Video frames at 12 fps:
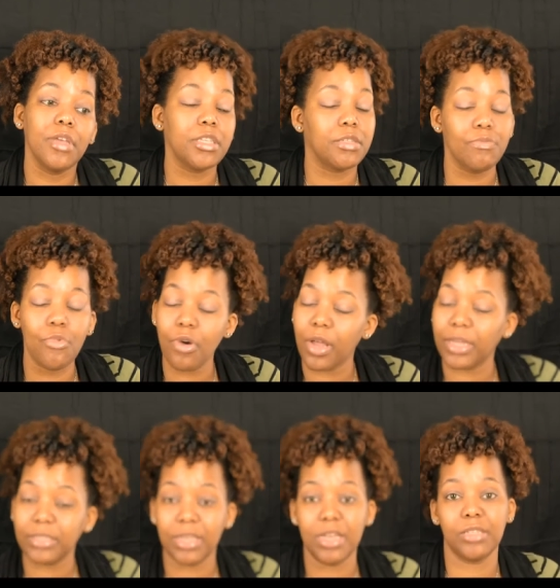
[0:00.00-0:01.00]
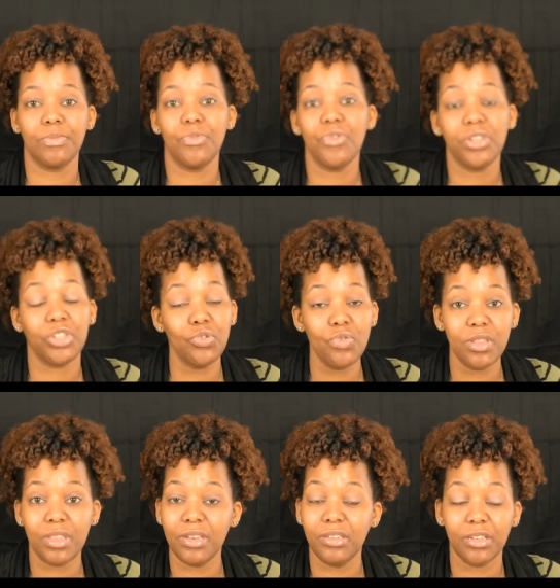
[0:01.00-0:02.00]
it's more like I said it's more to
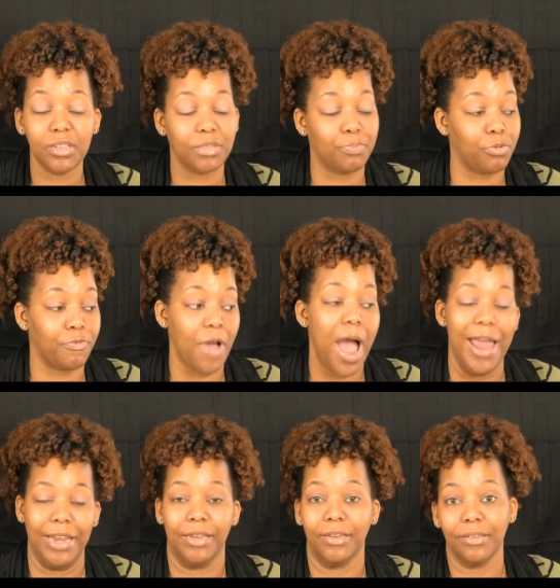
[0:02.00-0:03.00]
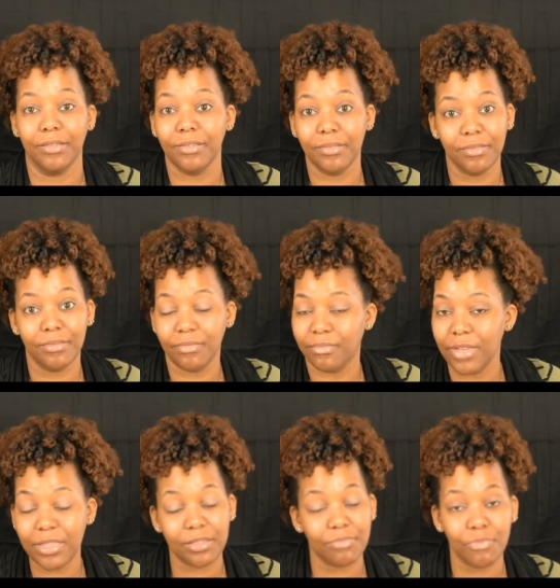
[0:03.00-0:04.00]
it than just providing
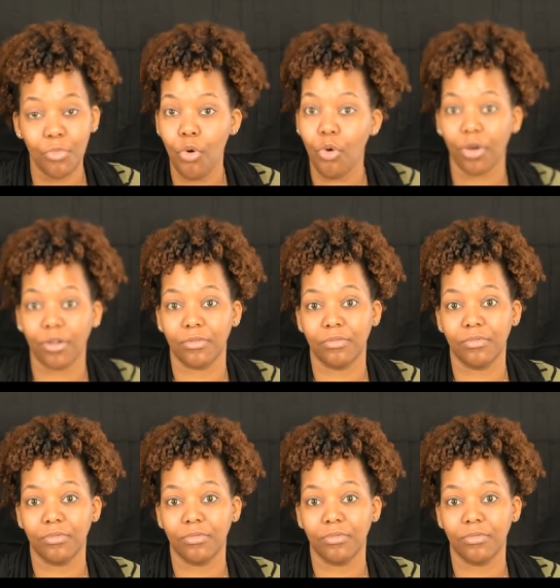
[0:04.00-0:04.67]
it's more